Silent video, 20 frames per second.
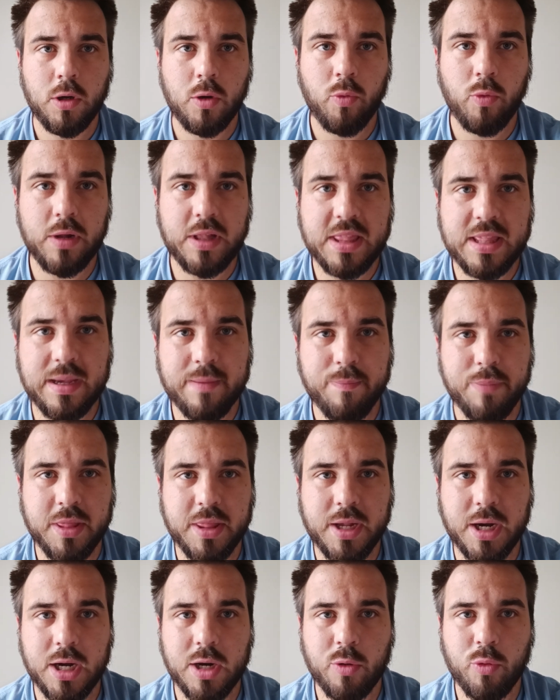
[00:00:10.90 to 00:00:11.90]
What's up,
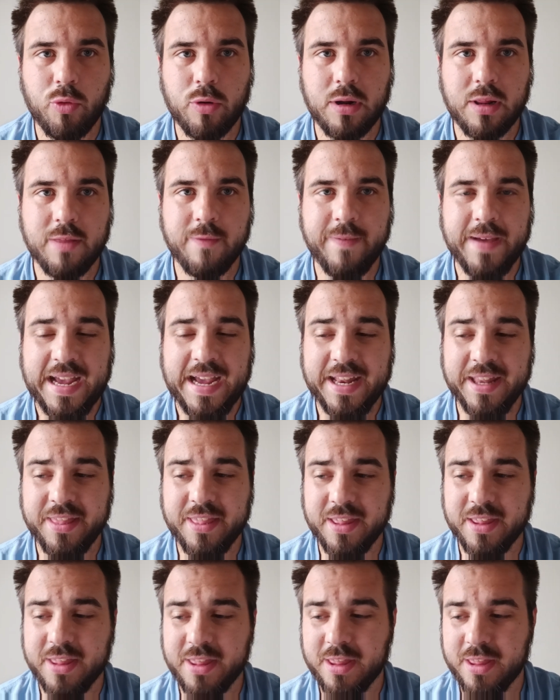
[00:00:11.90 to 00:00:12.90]
Star Wars fans?
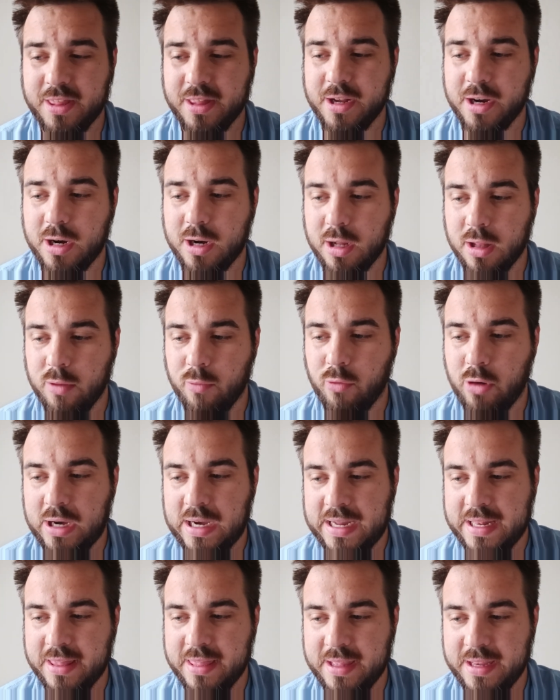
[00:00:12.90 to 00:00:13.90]
This is Darth
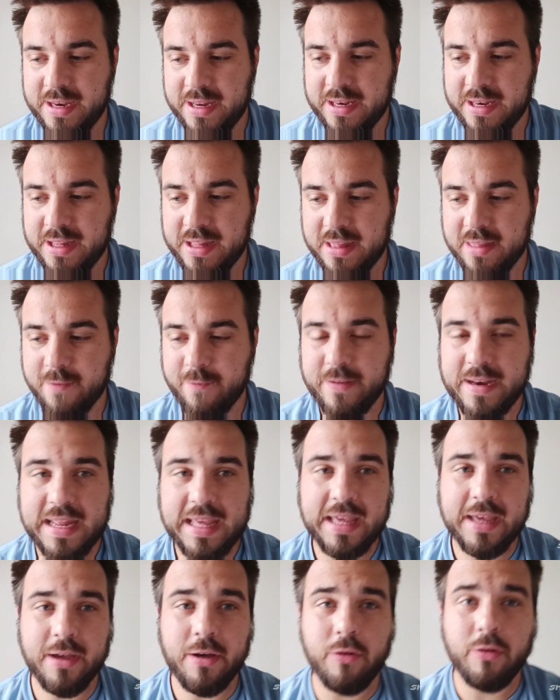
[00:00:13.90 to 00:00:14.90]
Watts, and in this
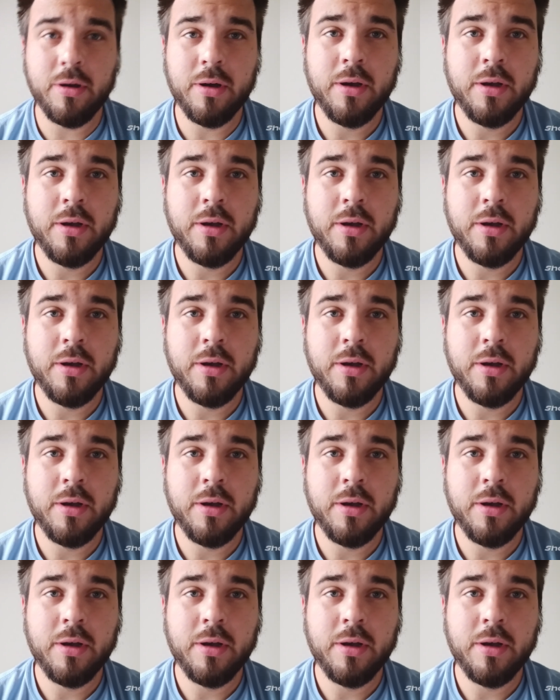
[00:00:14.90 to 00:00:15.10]
video,